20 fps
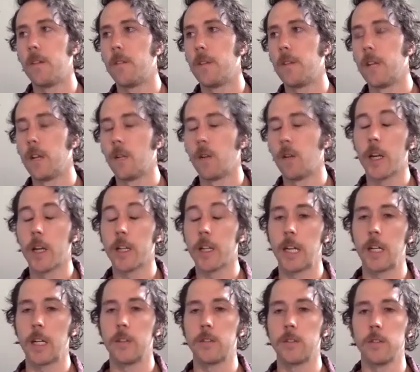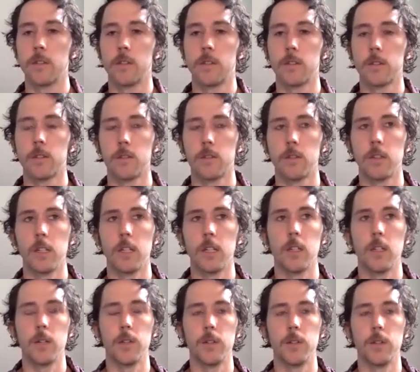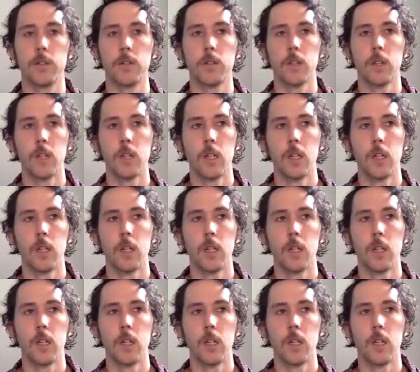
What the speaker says: a lot of cases is